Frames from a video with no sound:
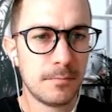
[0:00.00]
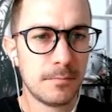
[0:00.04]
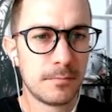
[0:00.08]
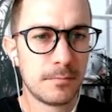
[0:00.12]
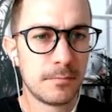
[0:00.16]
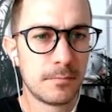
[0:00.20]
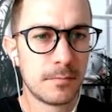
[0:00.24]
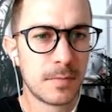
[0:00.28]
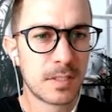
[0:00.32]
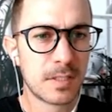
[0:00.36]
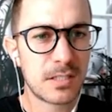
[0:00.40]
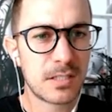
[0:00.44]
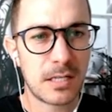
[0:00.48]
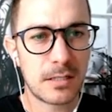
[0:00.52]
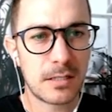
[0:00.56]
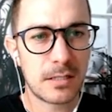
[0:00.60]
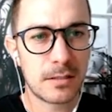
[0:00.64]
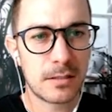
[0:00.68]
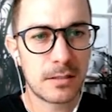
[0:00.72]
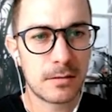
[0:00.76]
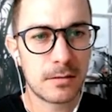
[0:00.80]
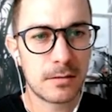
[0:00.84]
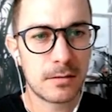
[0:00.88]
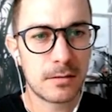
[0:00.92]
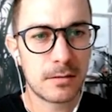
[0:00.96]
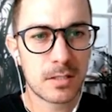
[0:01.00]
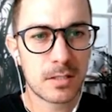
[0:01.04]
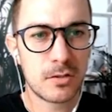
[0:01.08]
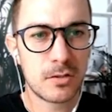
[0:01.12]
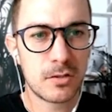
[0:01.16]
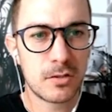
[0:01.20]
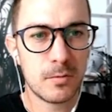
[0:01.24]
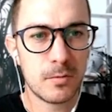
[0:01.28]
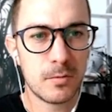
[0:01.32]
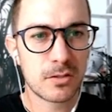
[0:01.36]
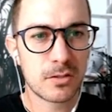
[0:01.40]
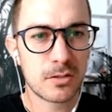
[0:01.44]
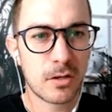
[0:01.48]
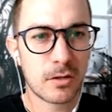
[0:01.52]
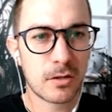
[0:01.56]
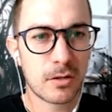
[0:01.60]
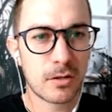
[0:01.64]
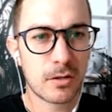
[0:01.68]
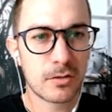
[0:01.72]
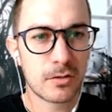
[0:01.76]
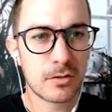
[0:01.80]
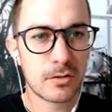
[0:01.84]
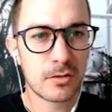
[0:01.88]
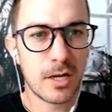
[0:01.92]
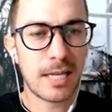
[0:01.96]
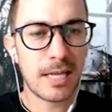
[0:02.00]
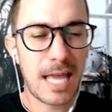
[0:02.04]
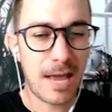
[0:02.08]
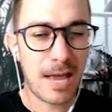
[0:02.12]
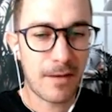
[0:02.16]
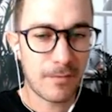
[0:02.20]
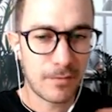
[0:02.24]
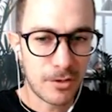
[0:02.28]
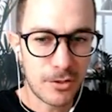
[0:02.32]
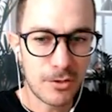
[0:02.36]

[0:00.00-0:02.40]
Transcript: it's not too bad as long as you're not like having